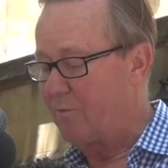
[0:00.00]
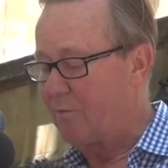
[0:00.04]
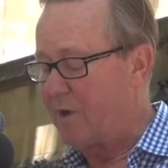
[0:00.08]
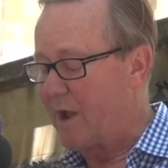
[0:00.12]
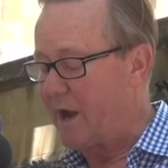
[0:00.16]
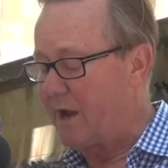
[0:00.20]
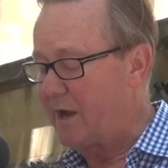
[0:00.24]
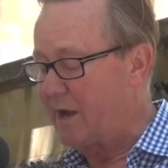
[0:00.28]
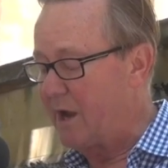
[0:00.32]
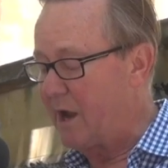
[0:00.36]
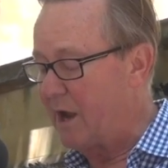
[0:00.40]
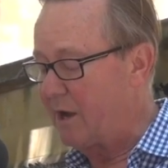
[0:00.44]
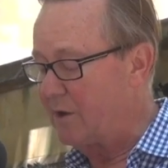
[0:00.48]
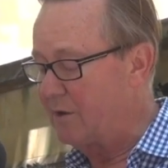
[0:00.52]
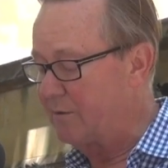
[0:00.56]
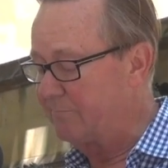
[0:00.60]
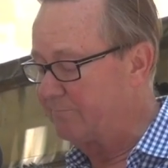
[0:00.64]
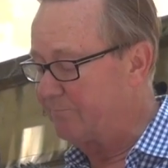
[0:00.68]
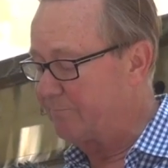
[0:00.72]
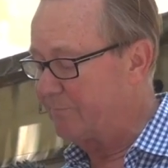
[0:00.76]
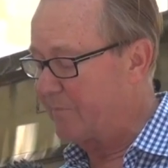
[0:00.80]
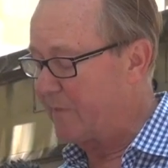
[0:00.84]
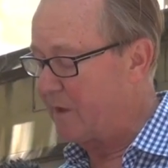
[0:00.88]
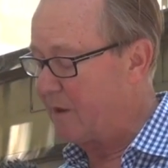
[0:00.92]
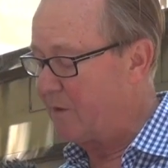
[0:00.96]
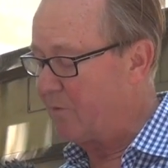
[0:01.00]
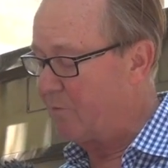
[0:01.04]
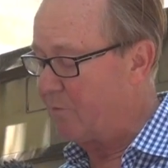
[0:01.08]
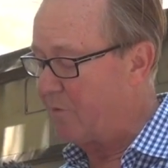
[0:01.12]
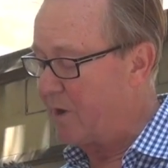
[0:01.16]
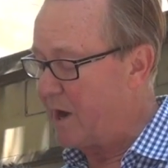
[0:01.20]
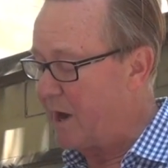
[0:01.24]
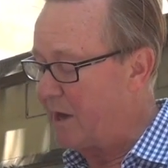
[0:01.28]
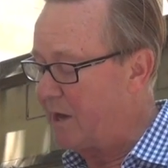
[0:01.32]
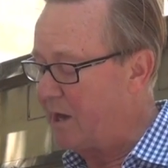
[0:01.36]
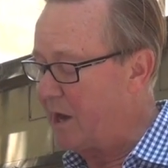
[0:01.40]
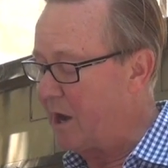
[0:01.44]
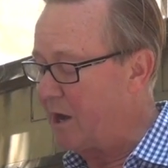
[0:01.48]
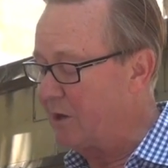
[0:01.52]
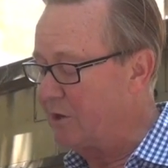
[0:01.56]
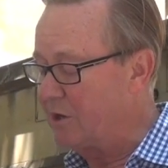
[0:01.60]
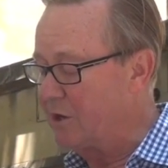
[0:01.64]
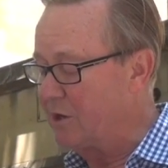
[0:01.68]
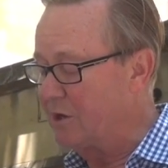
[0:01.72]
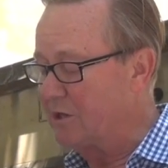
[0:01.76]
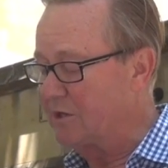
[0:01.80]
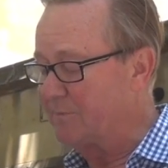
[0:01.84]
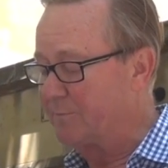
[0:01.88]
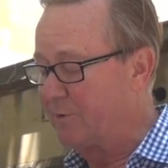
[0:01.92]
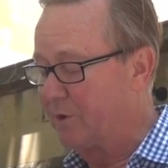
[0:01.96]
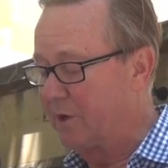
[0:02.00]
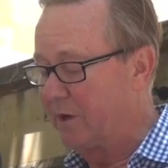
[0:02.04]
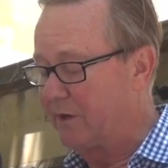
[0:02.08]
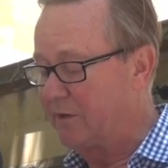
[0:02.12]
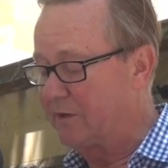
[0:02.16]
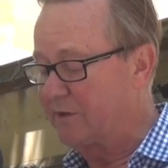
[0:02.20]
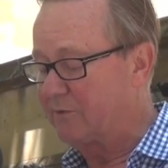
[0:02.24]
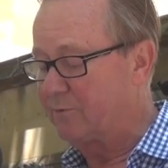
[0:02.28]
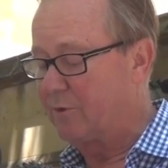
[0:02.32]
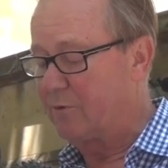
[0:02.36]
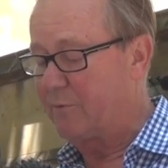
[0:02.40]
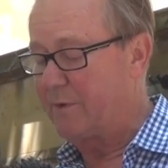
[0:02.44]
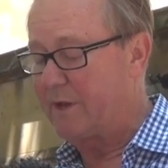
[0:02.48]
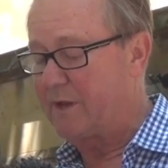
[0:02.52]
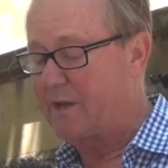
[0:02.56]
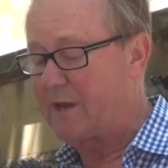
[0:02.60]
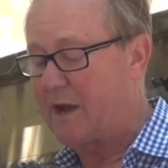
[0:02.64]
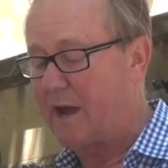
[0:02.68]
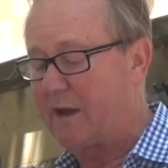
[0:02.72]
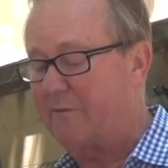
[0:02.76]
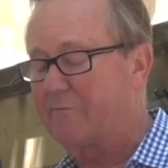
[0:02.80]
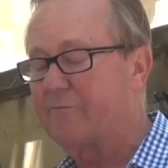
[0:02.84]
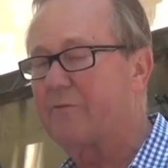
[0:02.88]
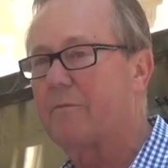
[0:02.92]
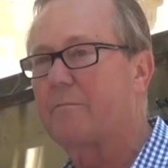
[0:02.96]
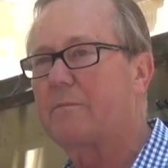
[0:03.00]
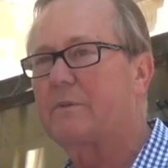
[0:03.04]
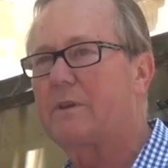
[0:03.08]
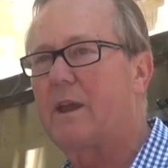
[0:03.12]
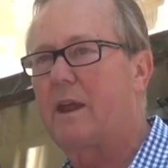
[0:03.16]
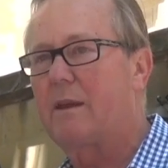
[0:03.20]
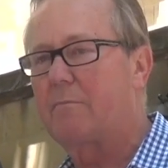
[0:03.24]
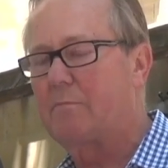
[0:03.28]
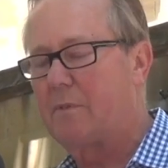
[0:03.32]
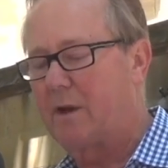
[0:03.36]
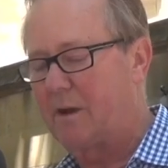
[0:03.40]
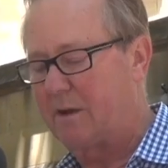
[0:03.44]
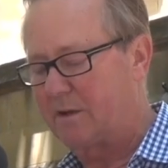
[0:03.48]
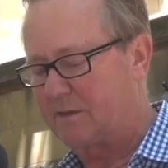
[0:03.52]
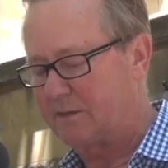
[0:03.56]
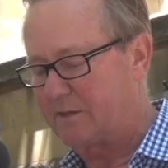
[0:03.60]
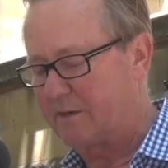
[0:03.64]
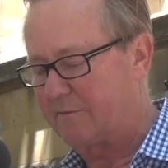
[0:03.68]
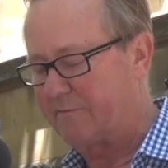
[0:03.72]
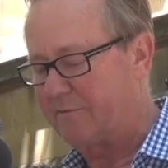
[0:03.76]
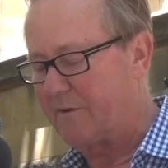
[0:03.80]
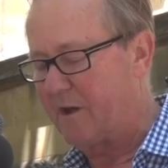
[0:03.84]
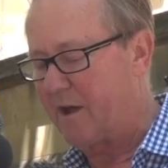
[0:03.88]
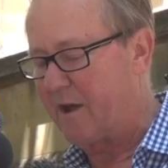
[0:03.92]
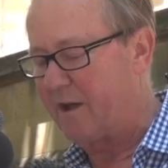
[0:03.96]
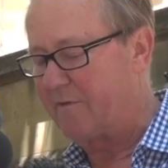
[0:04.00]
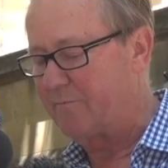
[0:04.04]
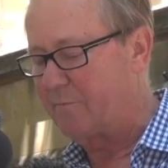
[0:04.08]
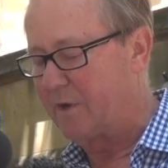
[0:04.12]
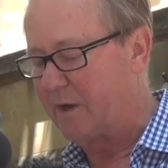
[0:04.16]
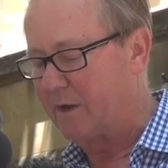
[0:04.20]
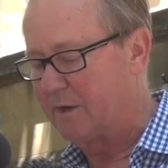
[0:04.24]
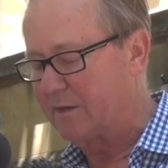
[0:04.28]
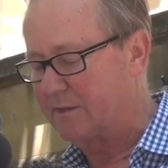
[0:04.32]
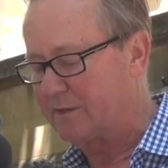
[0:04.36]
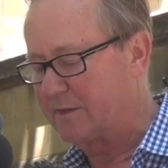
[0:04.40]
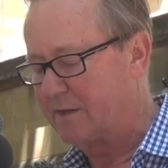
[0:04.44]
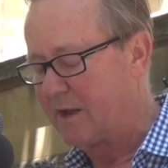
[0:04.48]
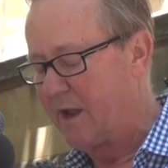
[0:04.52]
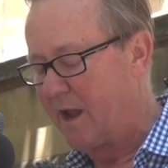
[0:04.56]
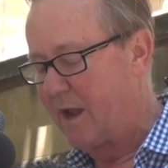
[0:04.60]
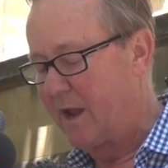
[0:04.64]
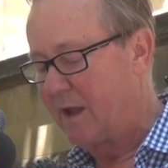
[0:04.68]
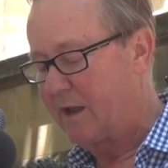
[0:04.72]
Radio news bulletins will be cut from 10 minutes to 5 minutes,